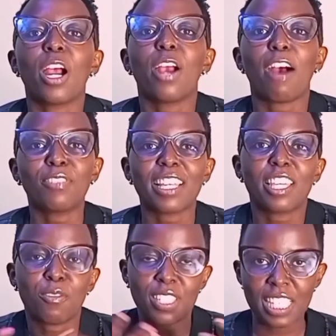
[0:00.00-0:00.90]
to, after
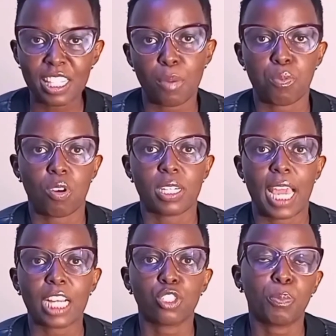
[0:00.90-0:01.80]
they've seen the
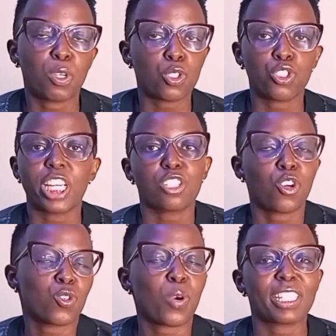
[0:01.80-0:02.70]
product, because you just
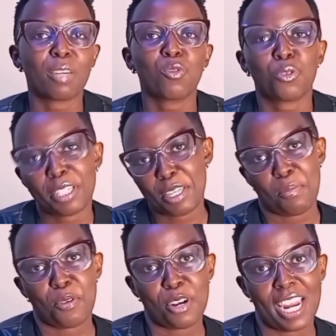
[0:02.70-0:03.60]
don't want them to see
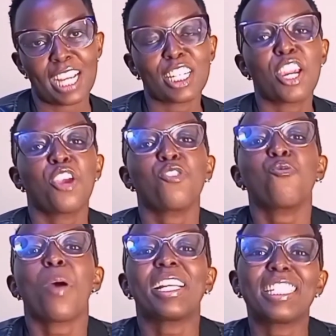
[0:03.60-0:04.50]
the product,
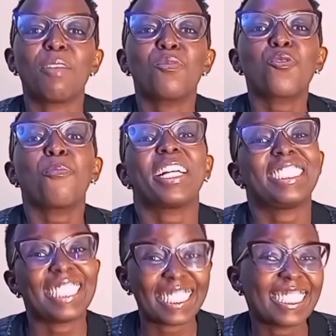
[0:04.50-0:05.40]
you want them to
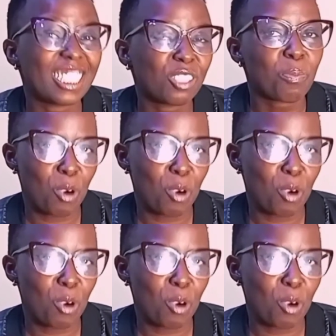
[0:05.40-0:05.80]
purchase this